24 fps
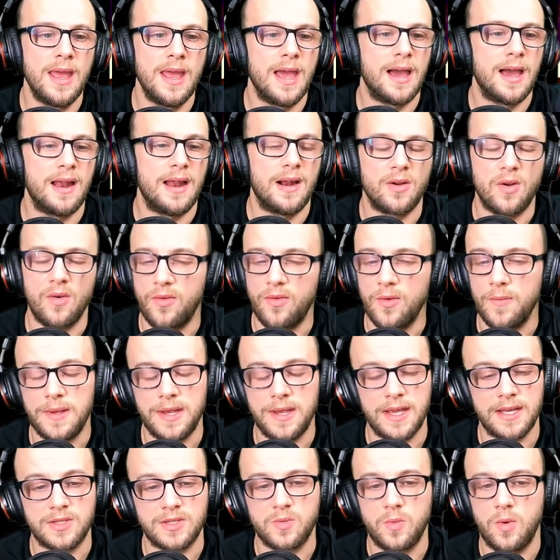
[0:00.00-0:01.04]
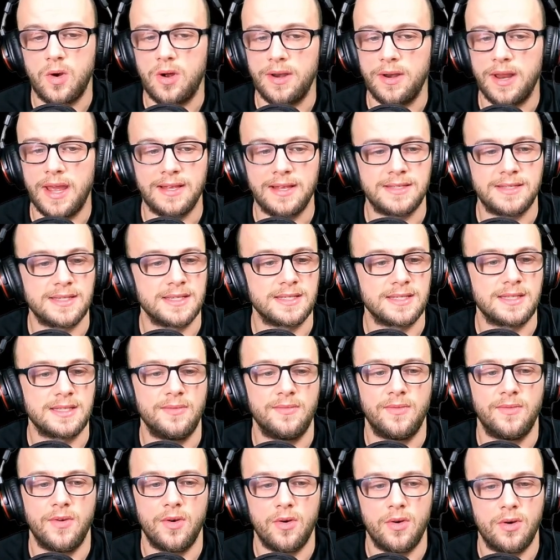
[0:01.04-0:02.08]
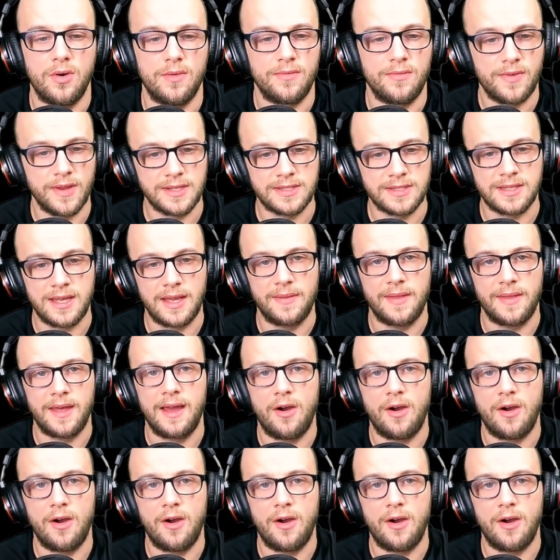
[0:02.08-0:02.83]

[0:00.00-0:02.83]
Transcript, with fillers: And I'll go through PS1, N64, things like that.